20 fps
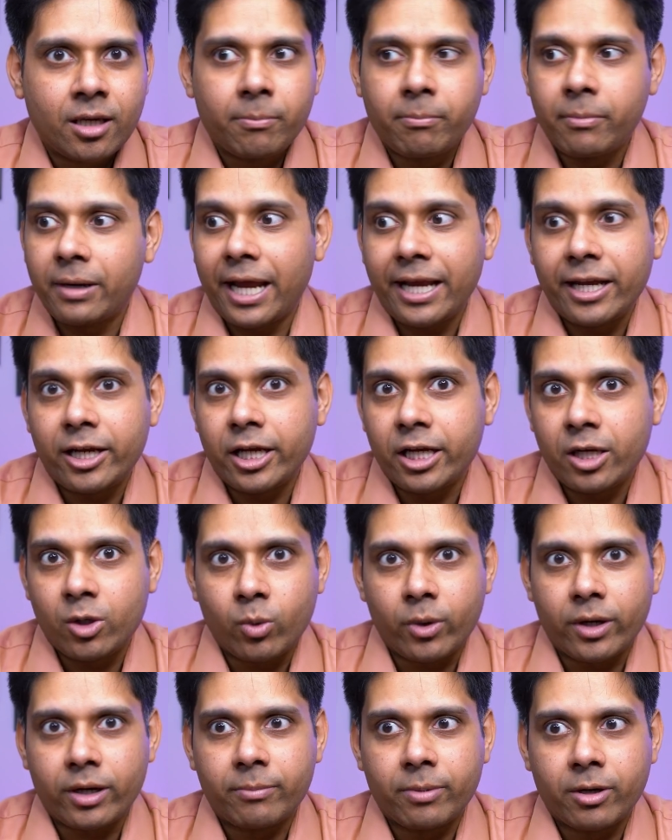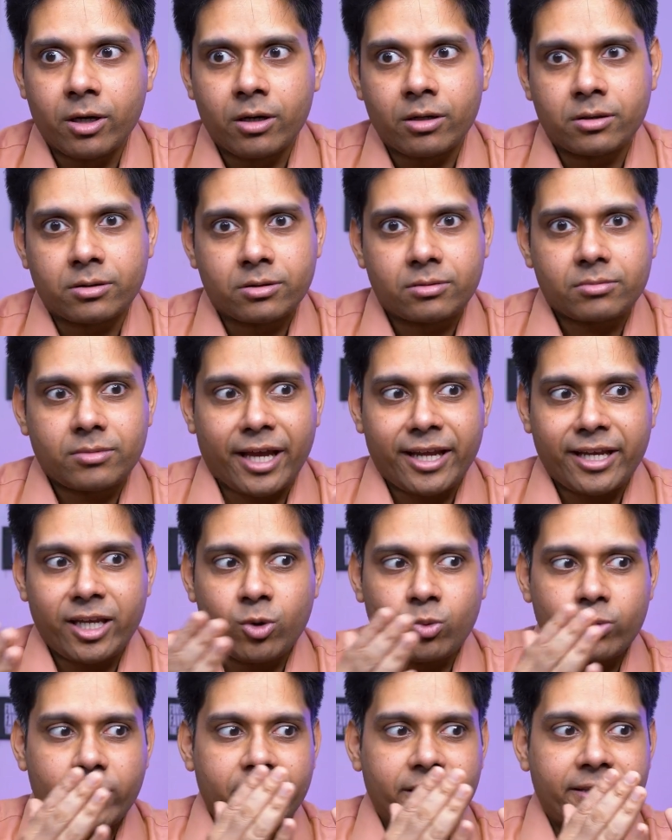But I didn't do it because I
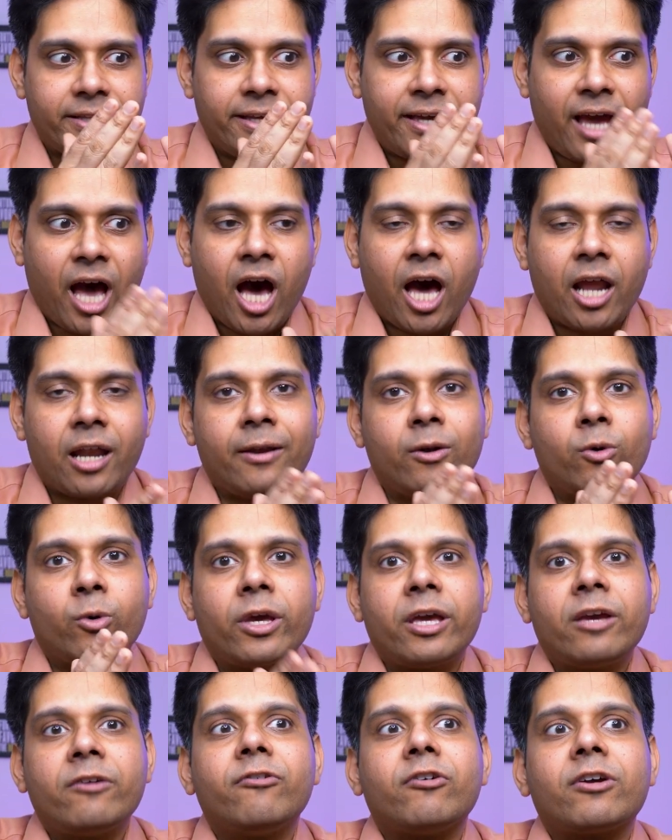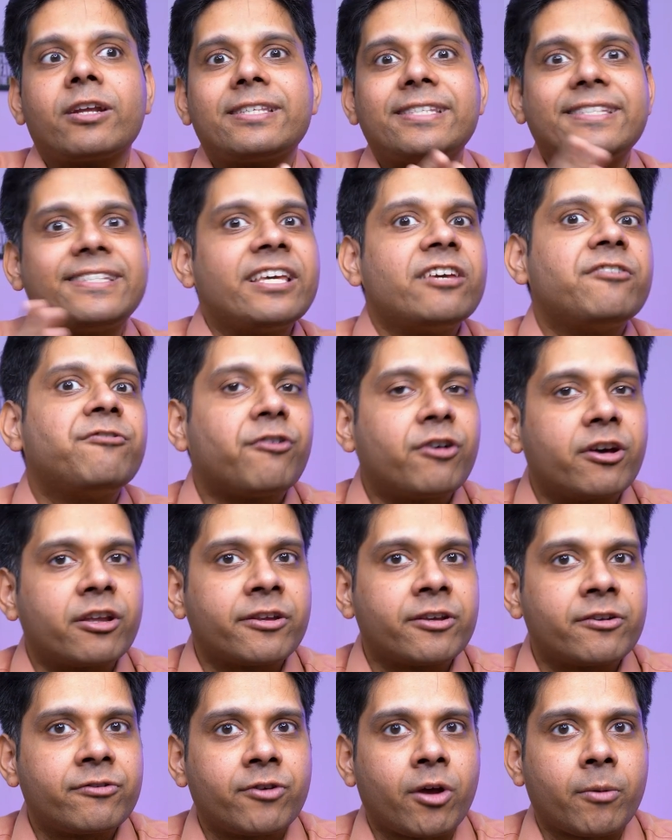knew that they are looking for a safe
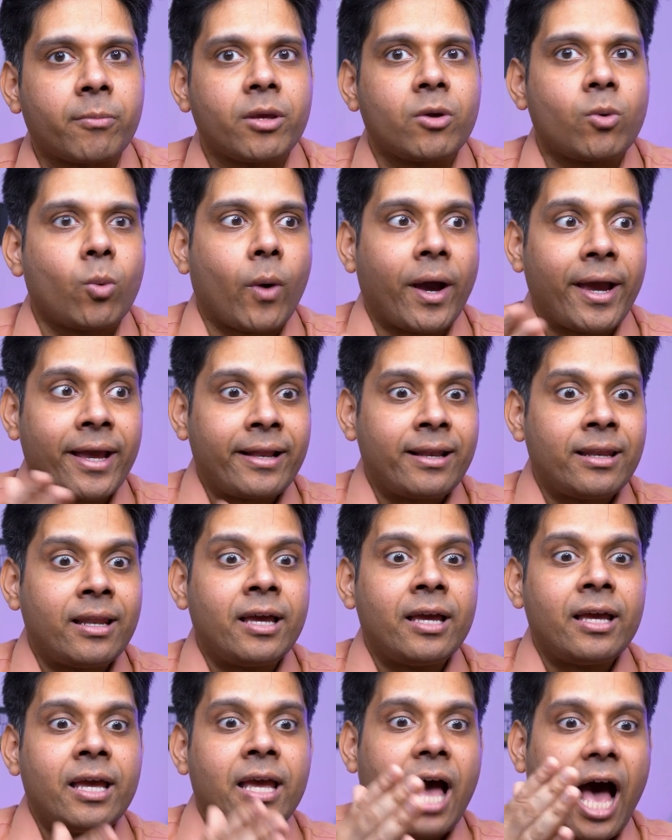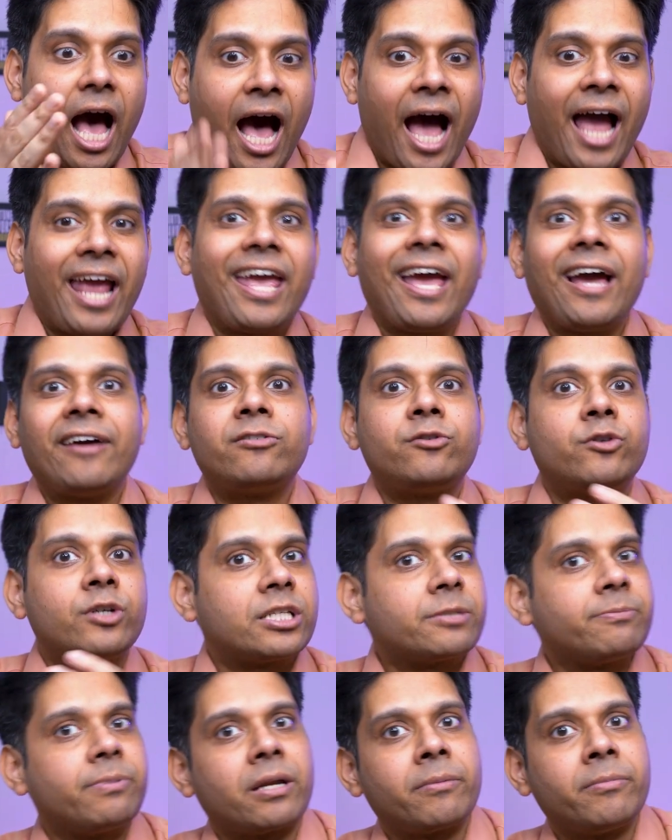career for me while I have to
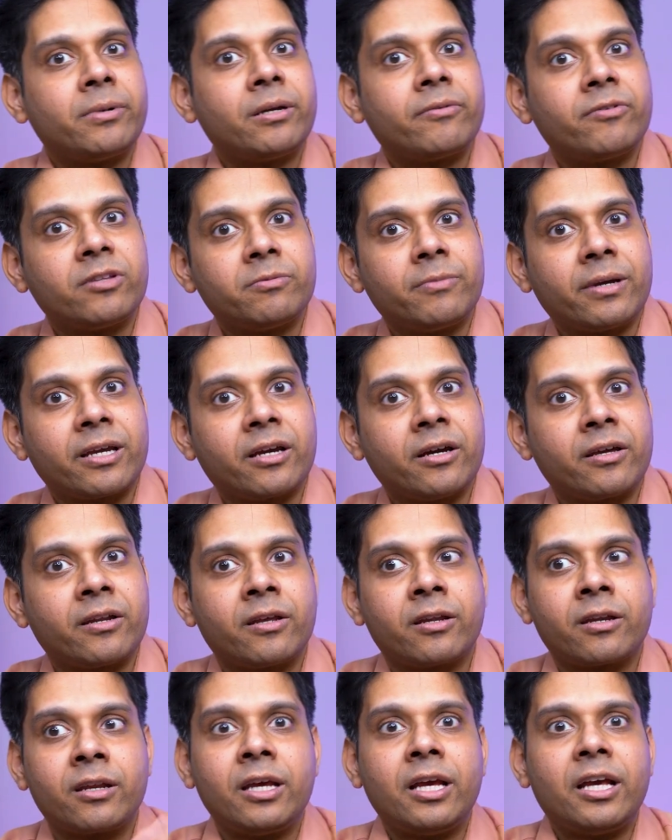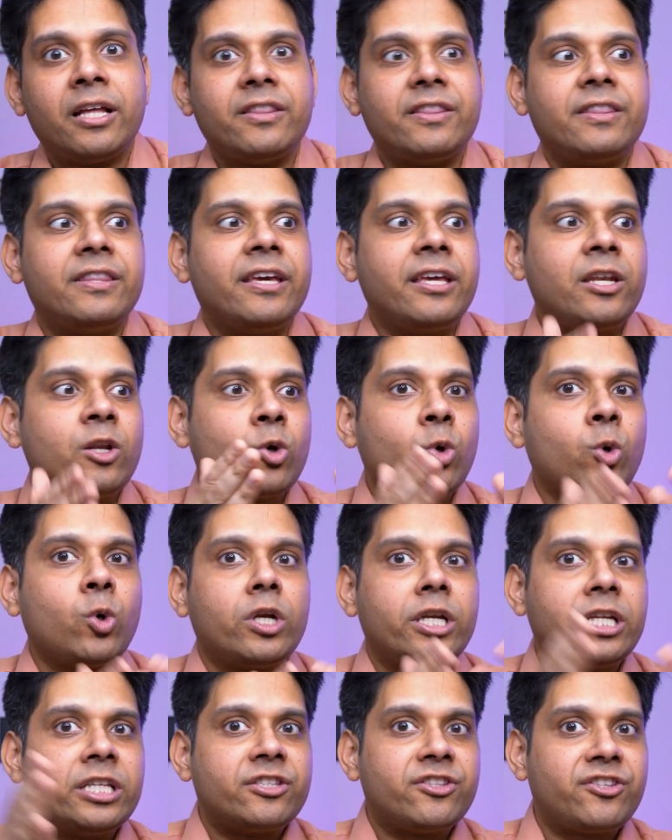experiment with my career. They know
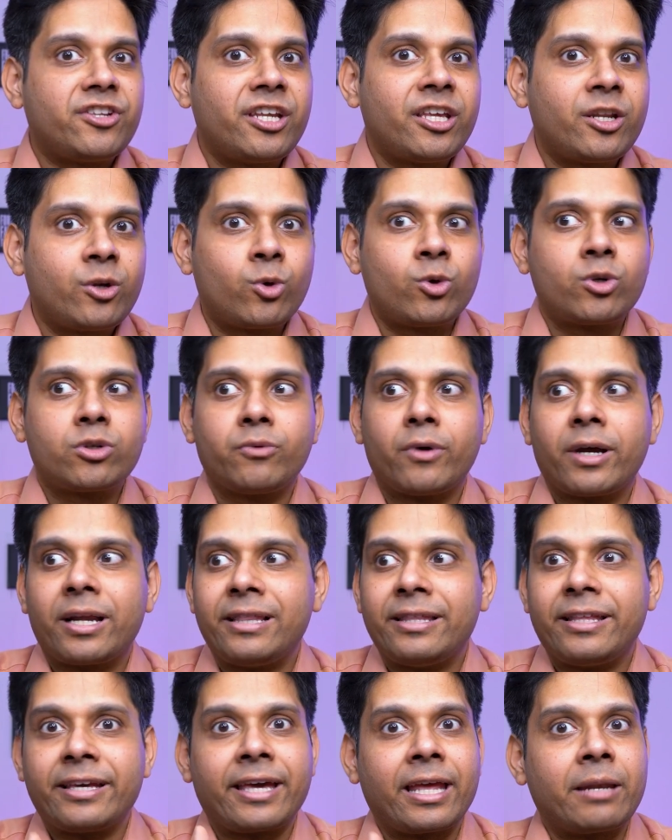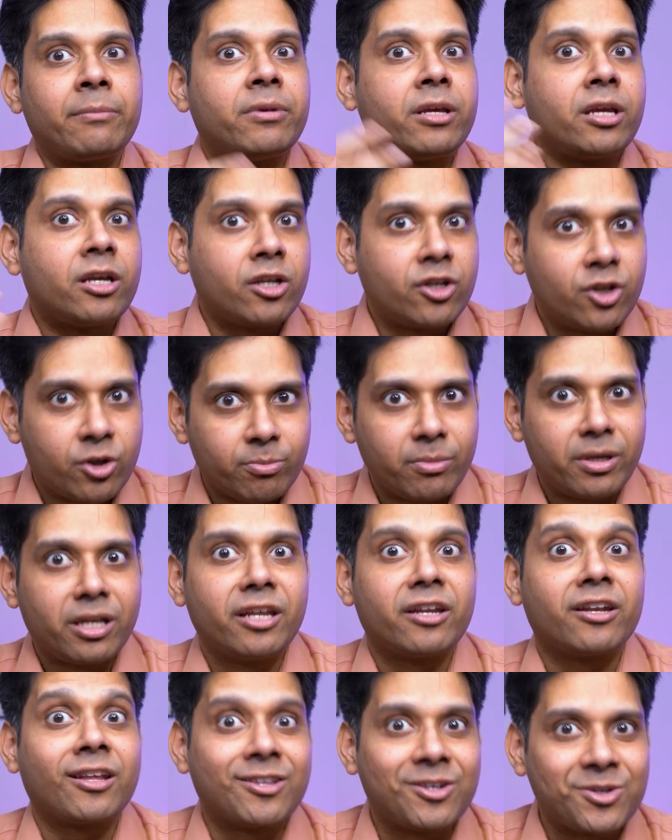only 3 routes while there can be
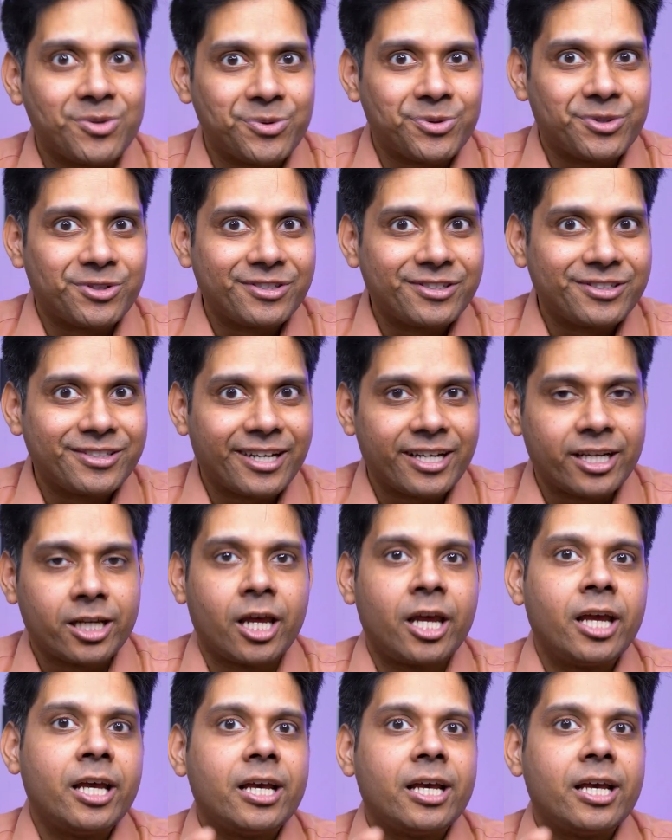million other routes, right?